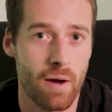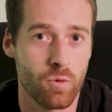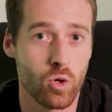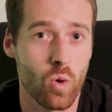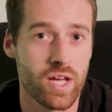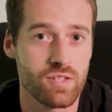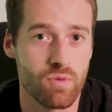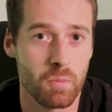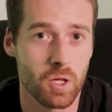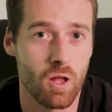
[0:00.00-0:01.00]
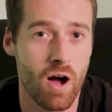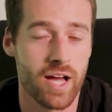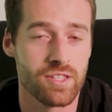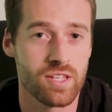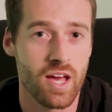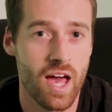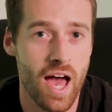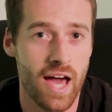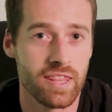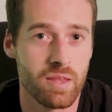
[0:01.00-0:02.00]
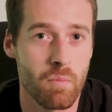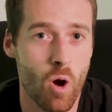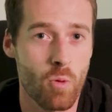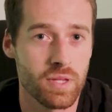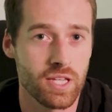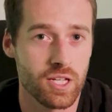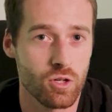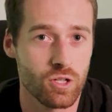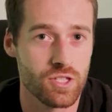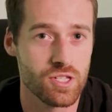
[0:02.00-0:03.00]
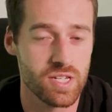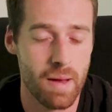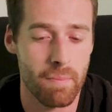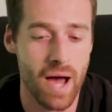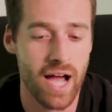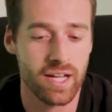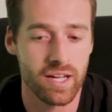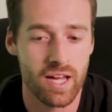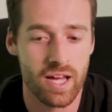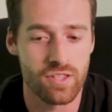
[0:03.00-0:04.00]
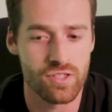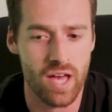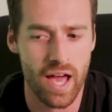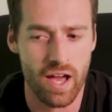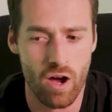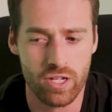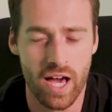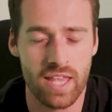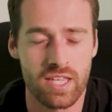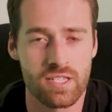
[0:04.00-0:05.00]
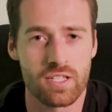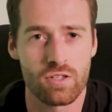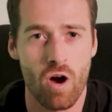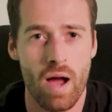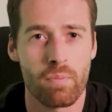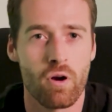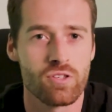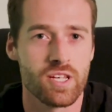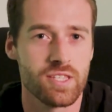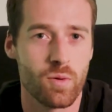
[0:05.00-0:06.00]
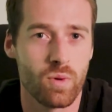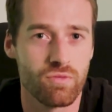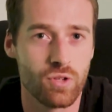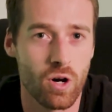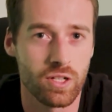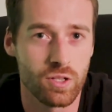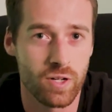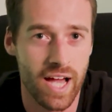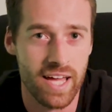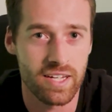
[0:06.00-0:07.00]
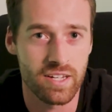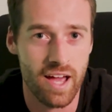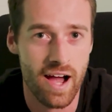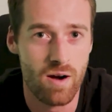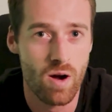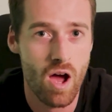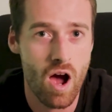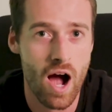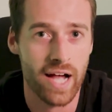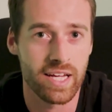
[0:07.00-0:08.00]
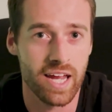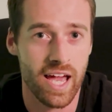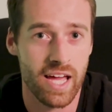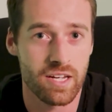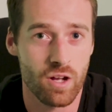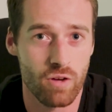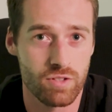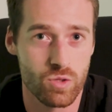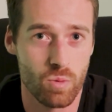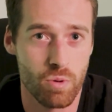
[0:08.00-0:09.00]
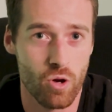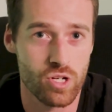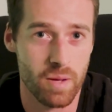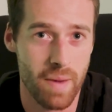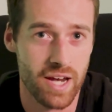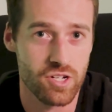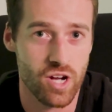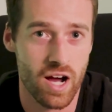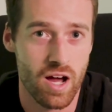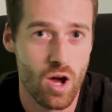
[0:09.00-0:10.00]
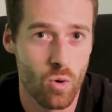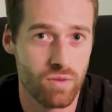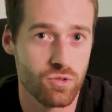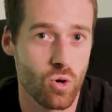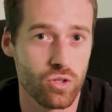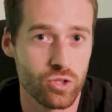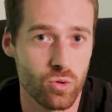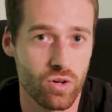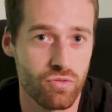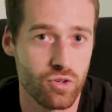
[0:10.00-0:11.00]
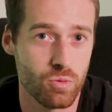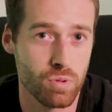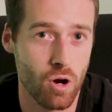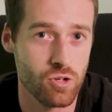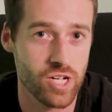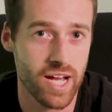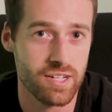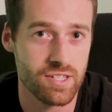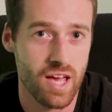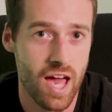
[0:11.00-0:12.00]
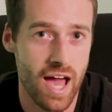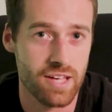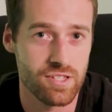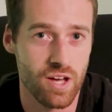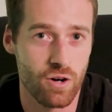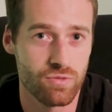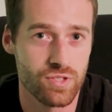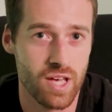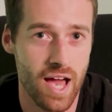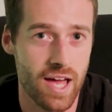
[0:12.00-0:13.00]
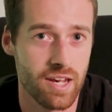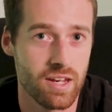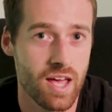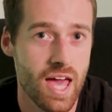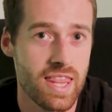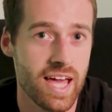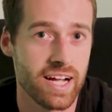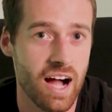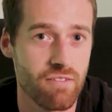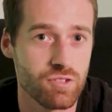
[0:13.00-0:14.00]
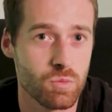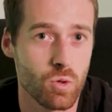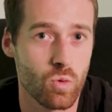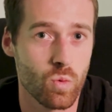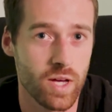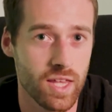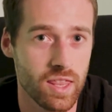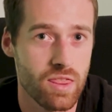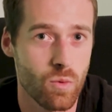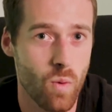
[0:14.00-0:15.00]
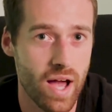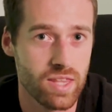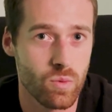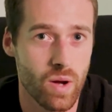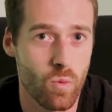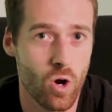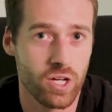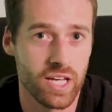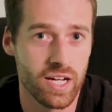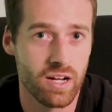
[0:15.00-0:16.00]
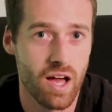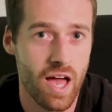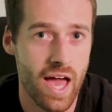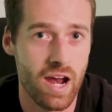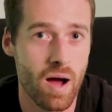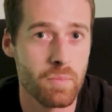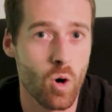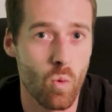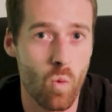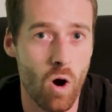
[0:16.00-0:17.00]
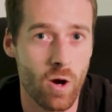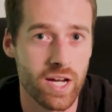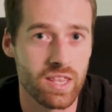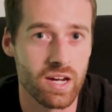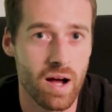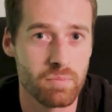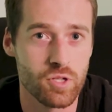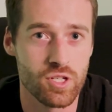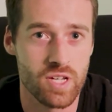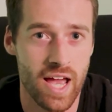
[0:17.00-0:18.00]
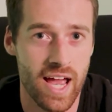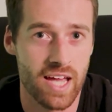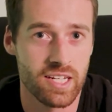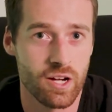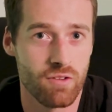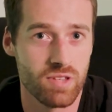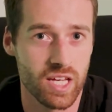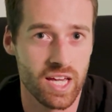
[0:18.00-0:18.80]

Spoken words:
requests from clients. And the moment that you can step back and say, okay, this entire process that we've got created now, I can hand it over to a project manager. We've gone through on a few projects ourselves and they're comfortable with the way that we're working, and I'm not worried that I'm just handing over the